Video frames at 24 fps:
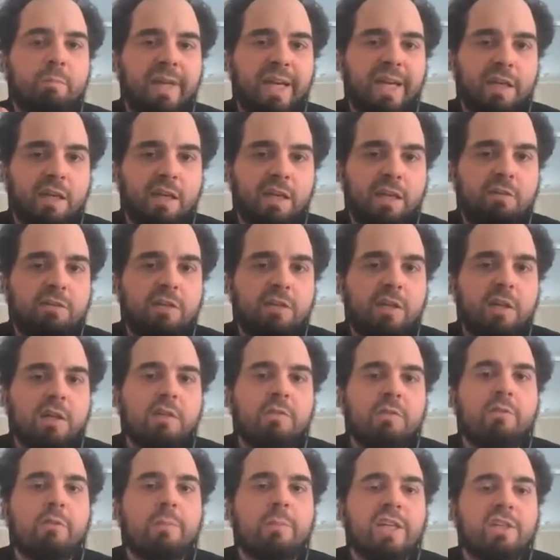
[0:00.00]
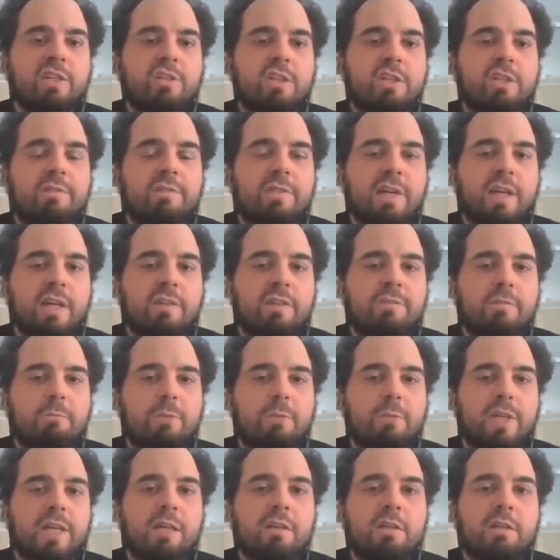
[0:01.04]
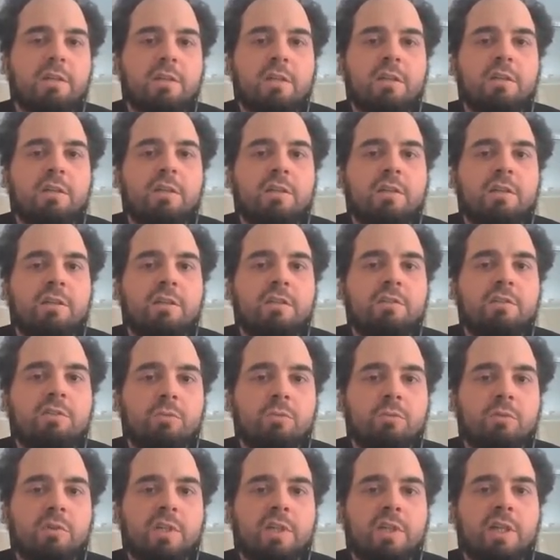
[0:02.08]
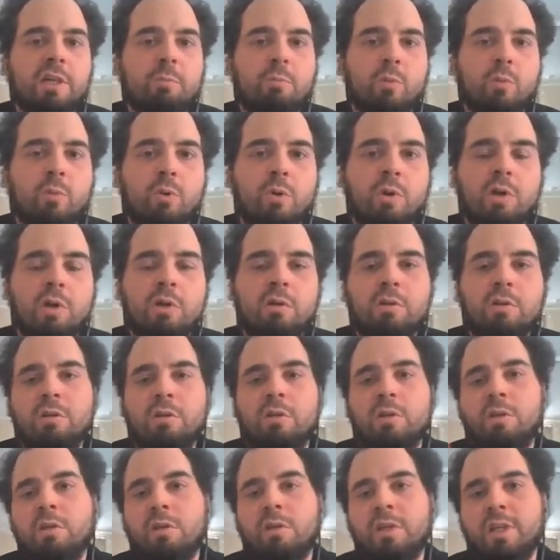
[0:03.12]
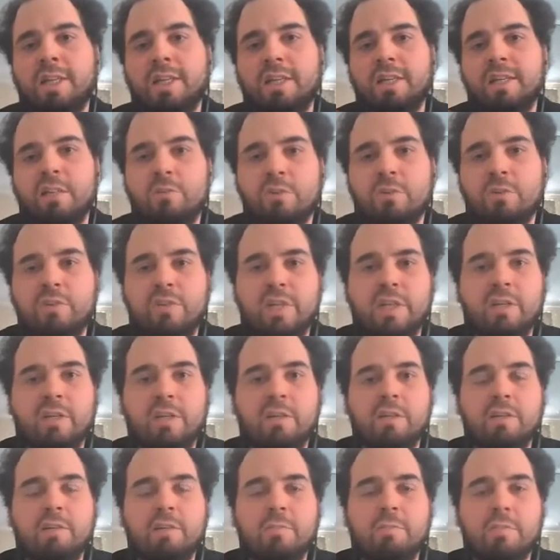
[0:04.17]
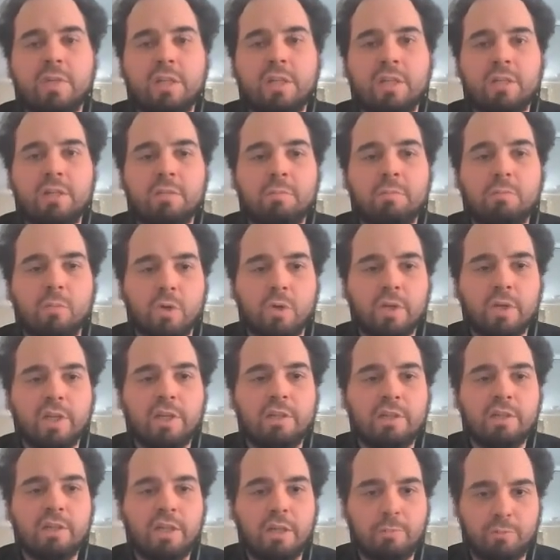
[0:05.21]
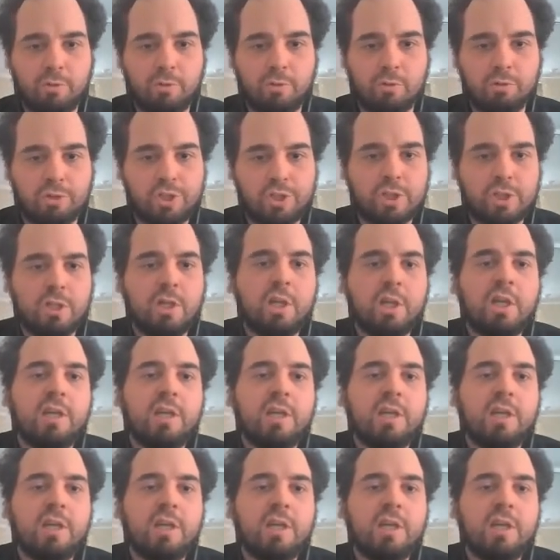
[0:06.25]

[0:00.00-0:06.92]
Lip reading: backend from HDF5 aware to a more, I would say, modern approach.